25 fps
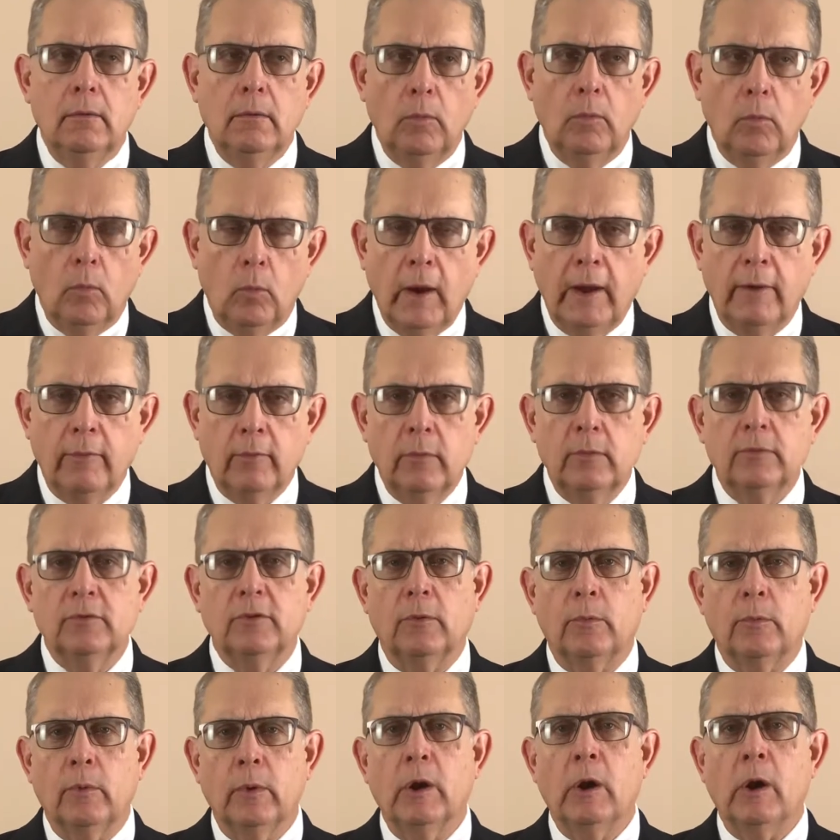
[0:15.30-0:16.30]
white roofs are
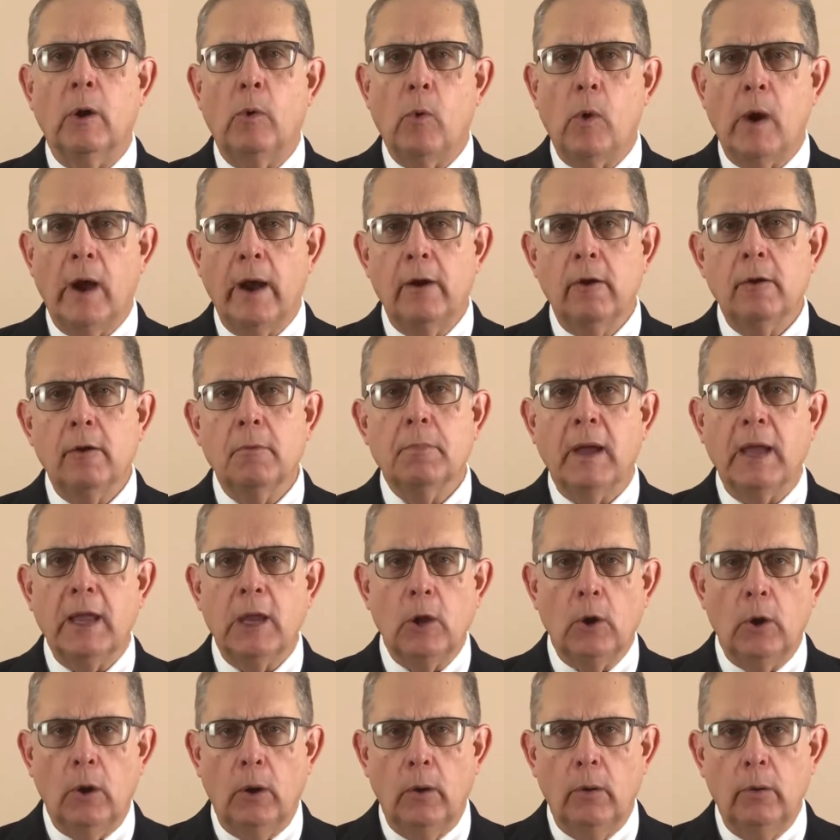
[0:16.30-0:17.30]
required by
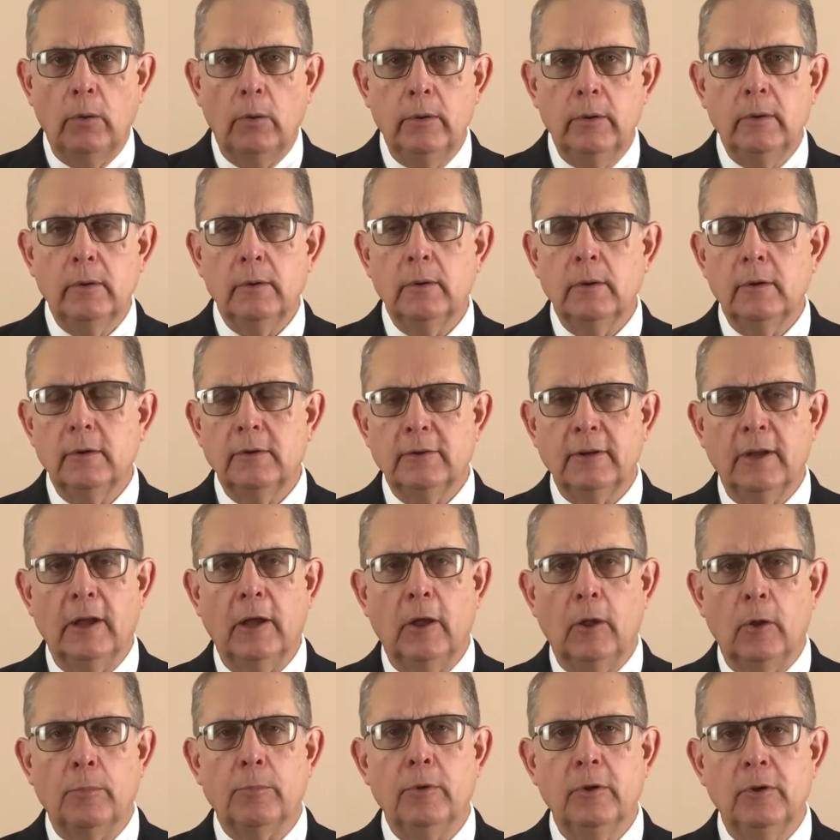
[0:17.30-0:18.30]
code to
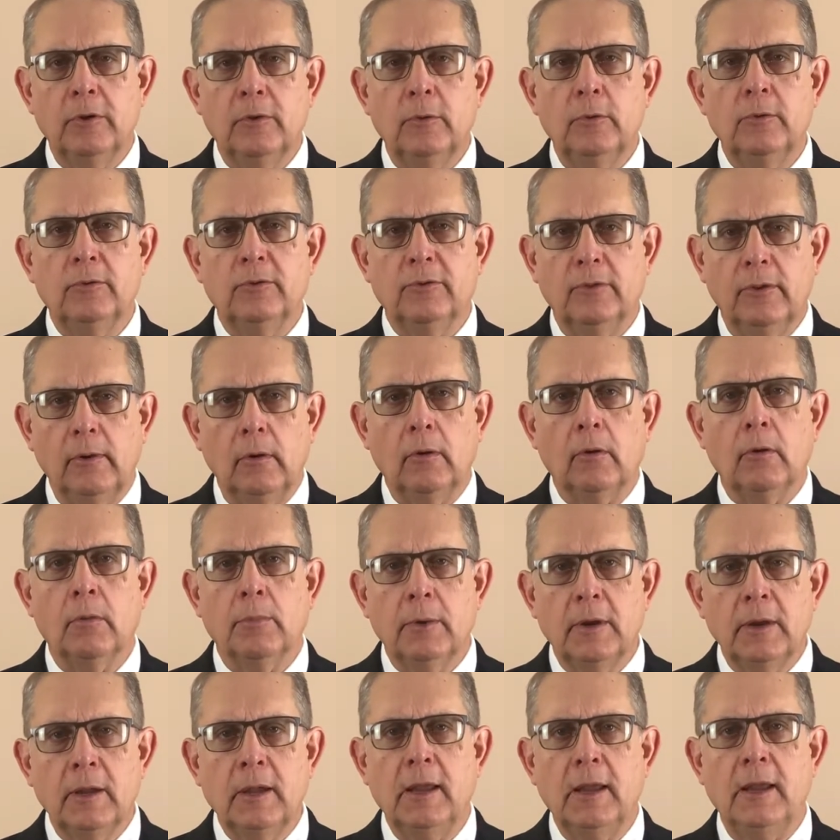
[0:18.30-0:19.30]
help reduce the
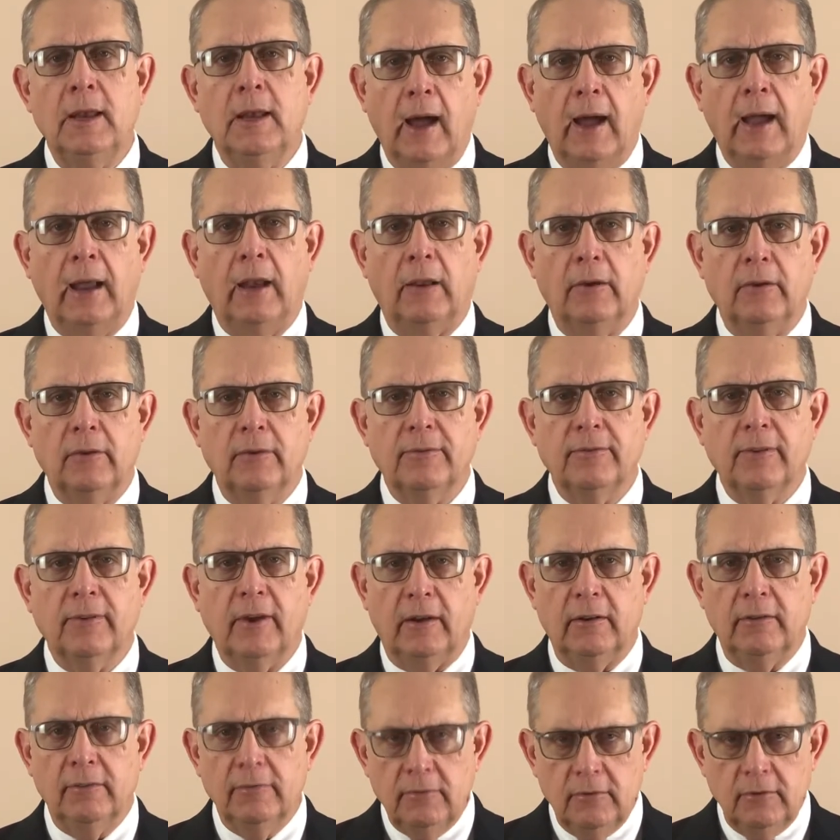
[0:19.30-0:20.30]
urban heat island
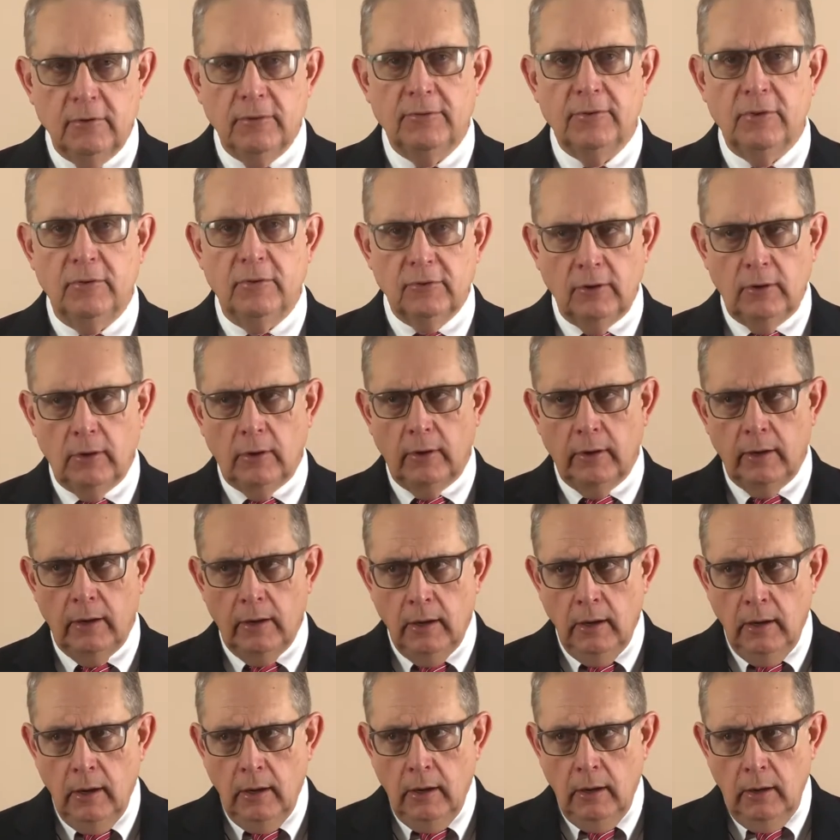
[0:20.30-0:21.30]
effect, to
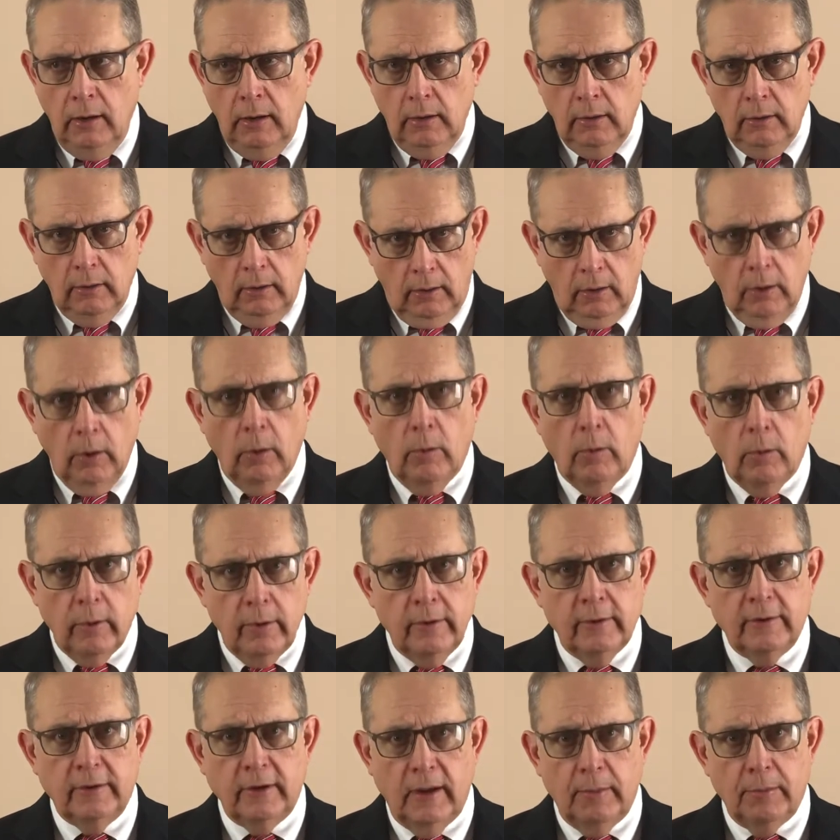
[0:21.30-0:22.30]
physically lower the
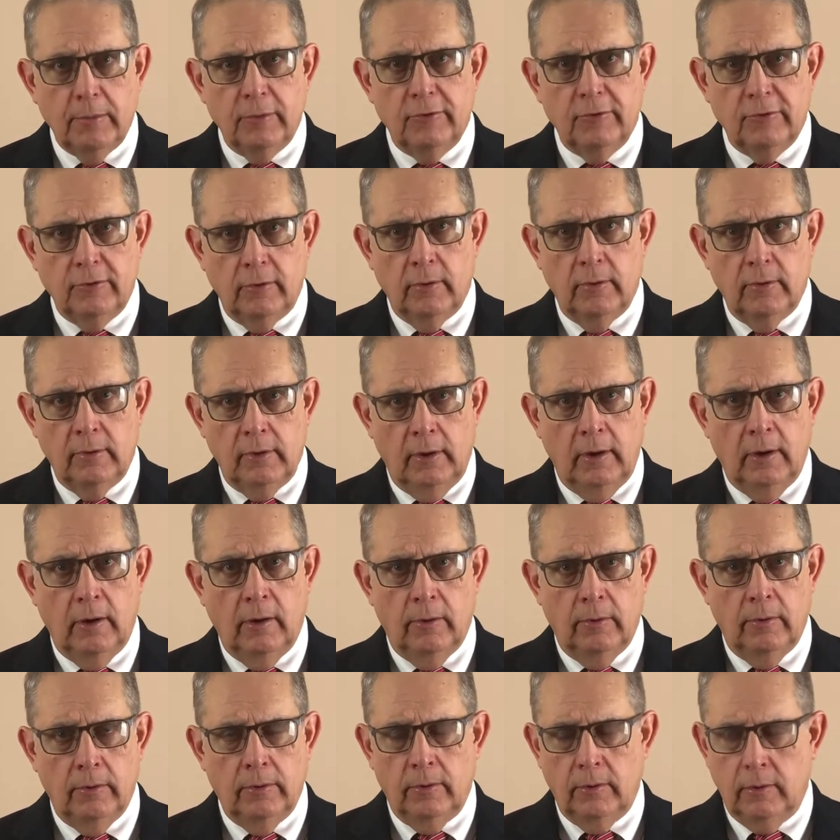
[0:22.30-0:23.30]
temperature of the
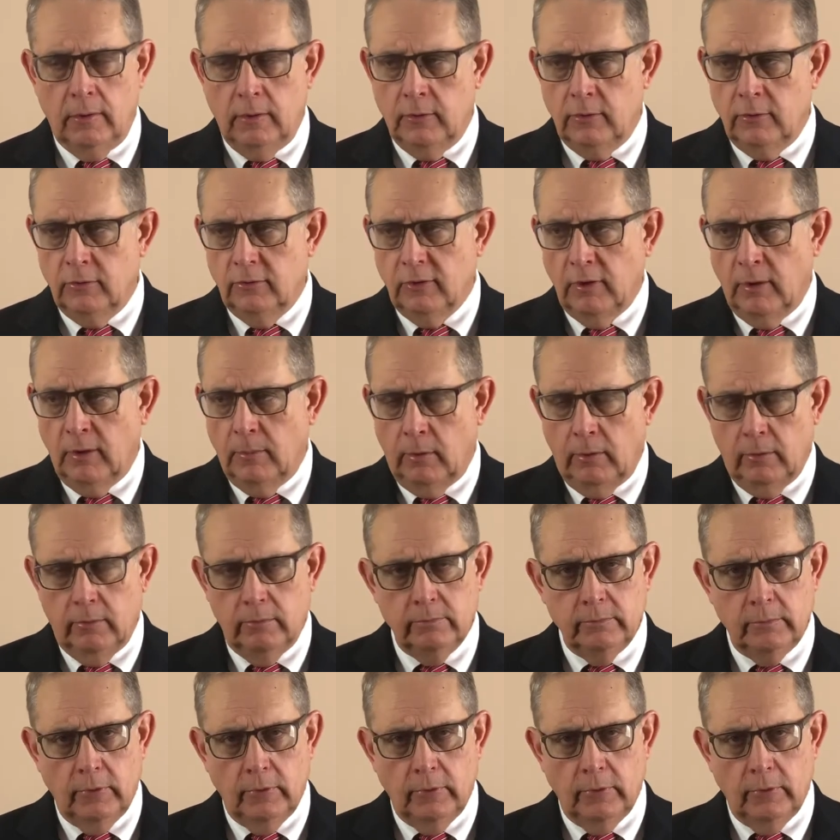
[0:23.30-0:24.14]
air in the summer.